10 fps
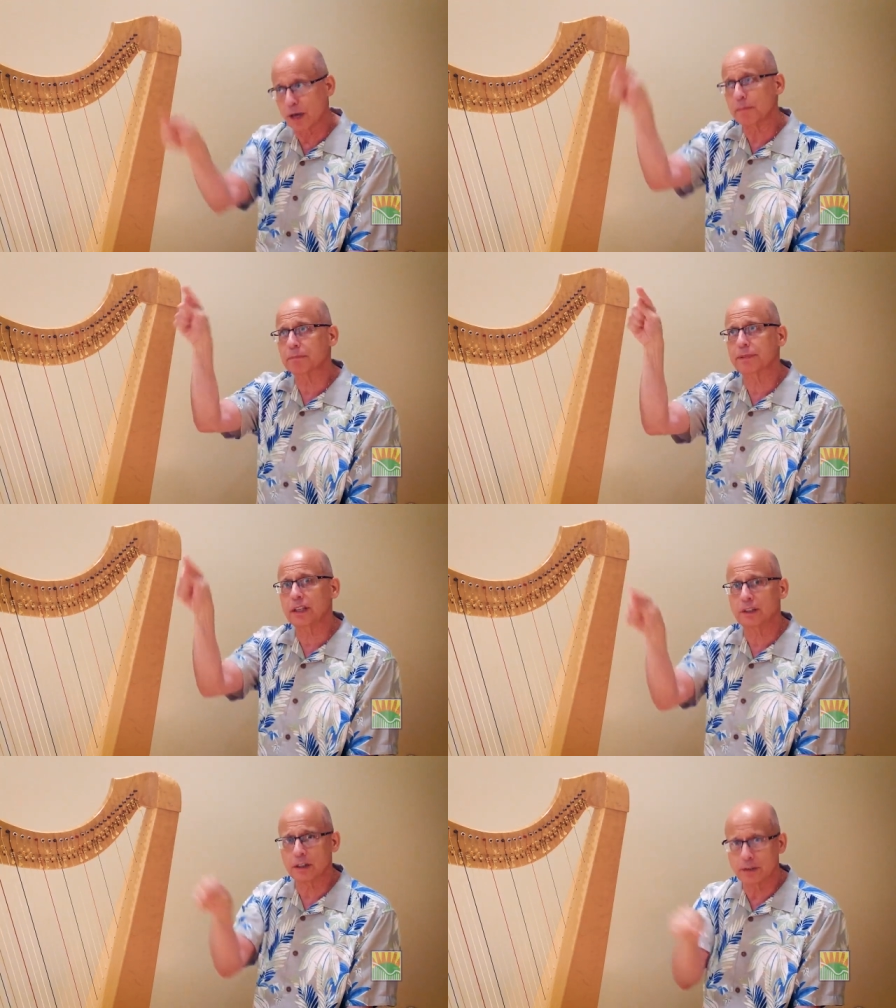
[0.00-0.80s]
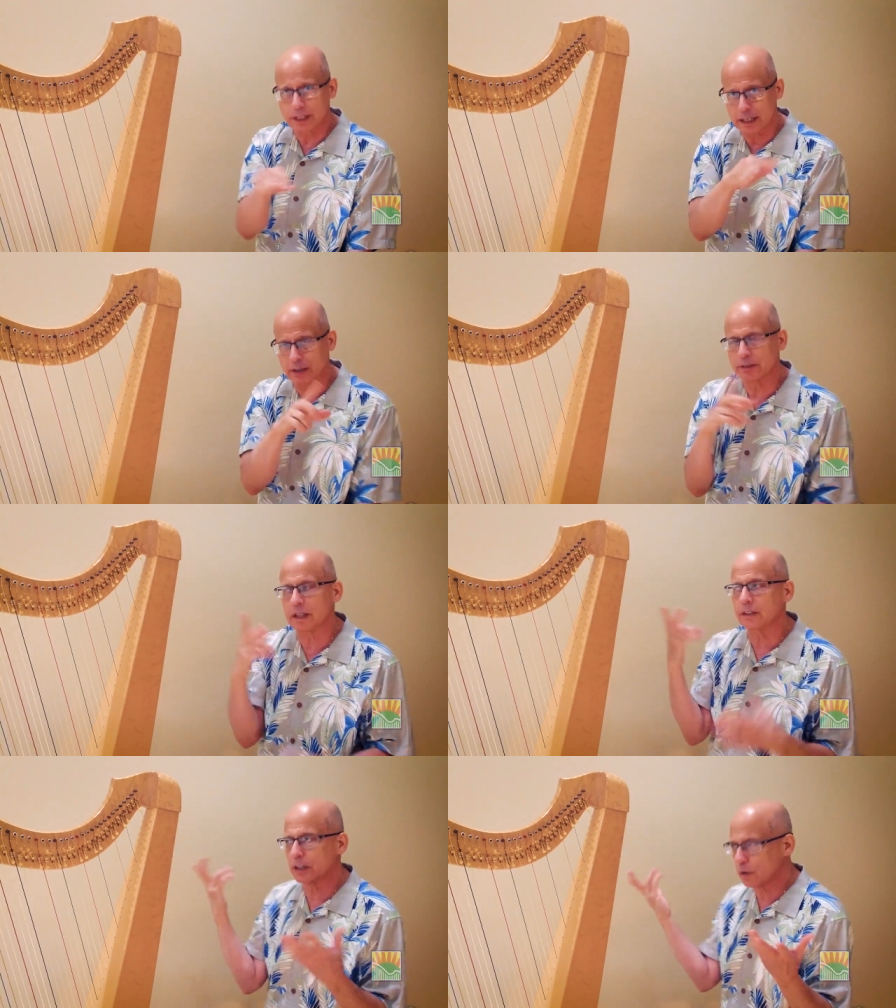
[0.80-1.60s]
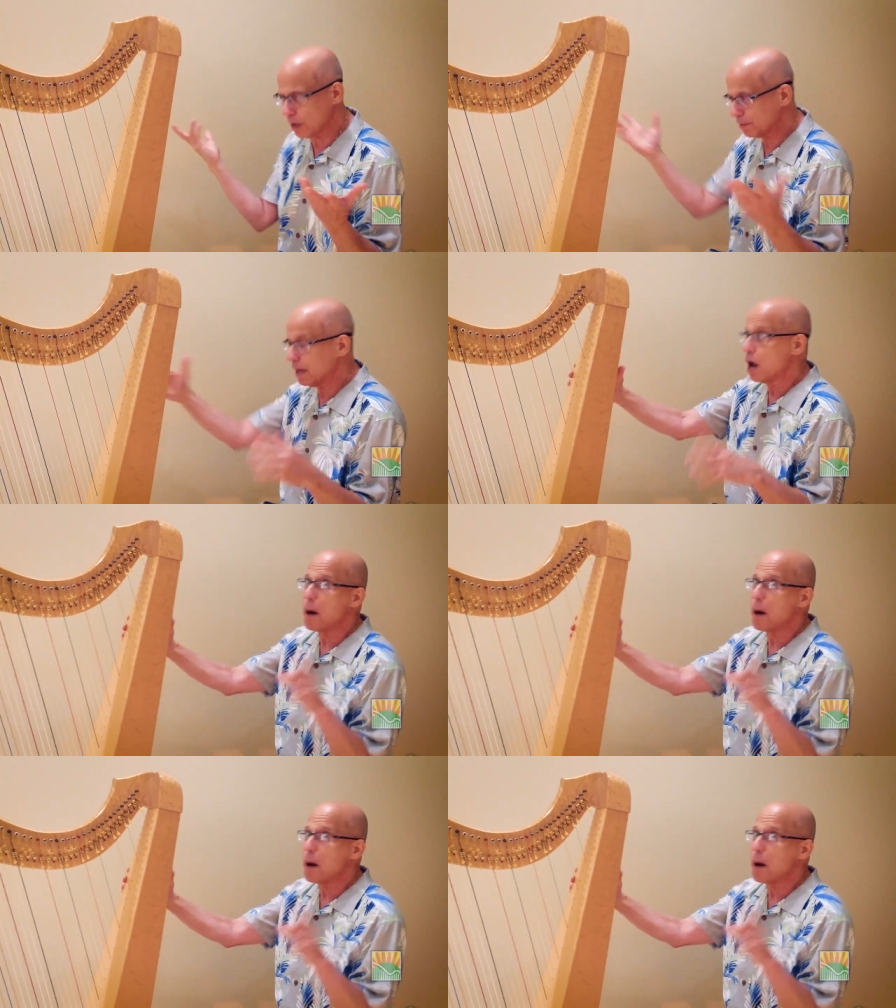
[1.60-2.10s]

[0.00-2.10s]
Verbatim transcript: up, then you go down, then you go up.